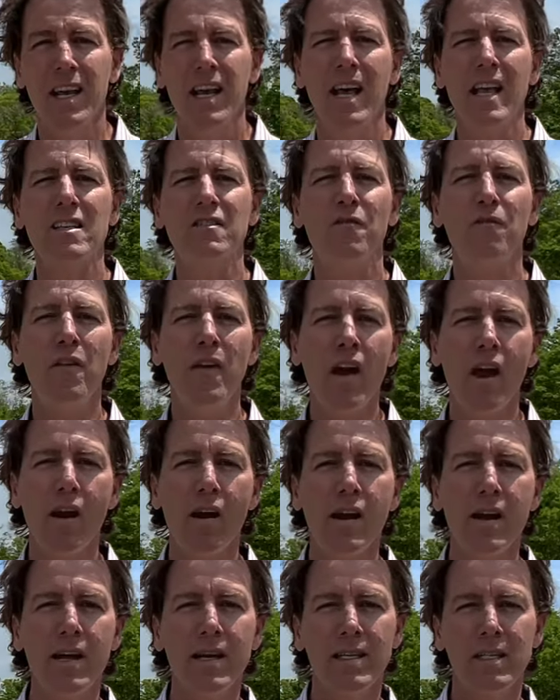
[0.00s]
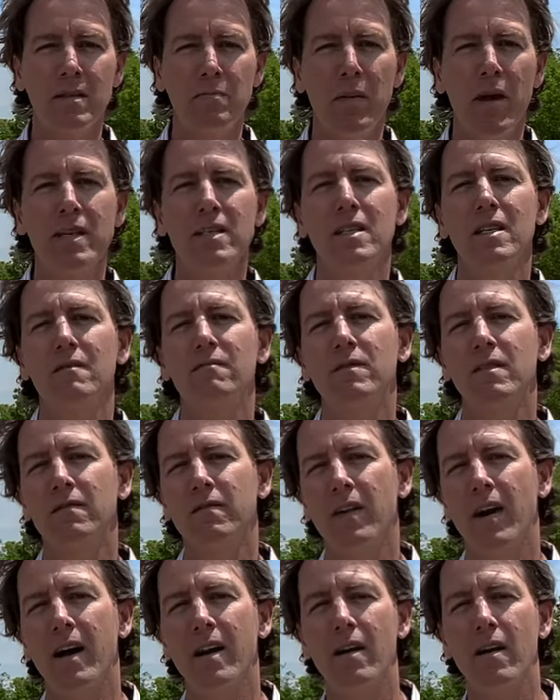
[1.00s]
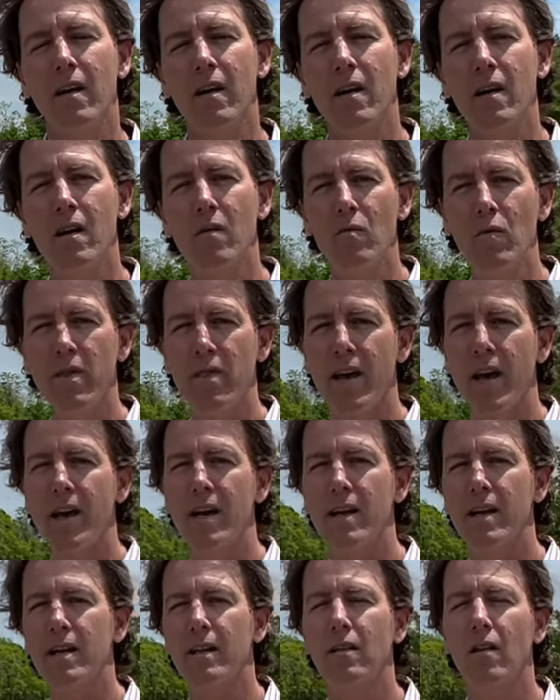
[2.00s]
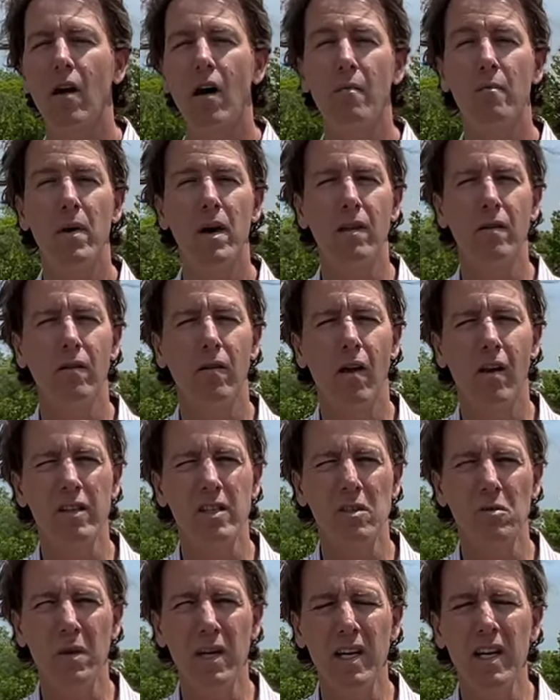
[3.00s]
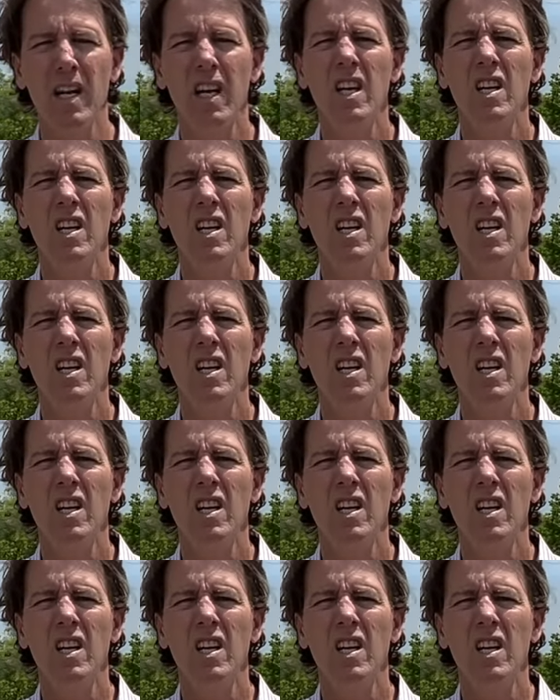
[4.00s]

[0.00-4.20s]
it's very expensive to find a home with that in-law, mother-in-law suite.